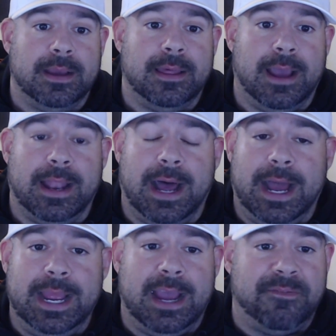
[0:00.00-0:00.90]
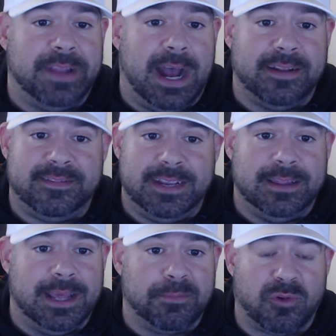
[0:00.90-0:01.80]
that I have not
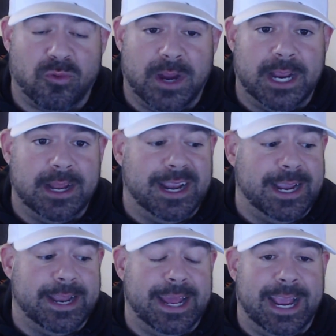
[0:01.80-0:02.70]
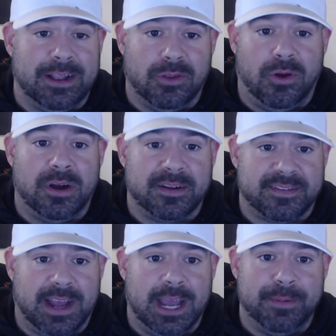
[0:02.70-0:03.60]
seen them create in a long
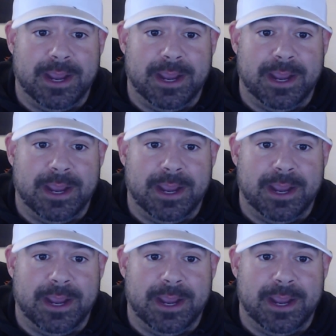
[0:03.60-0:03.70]
time,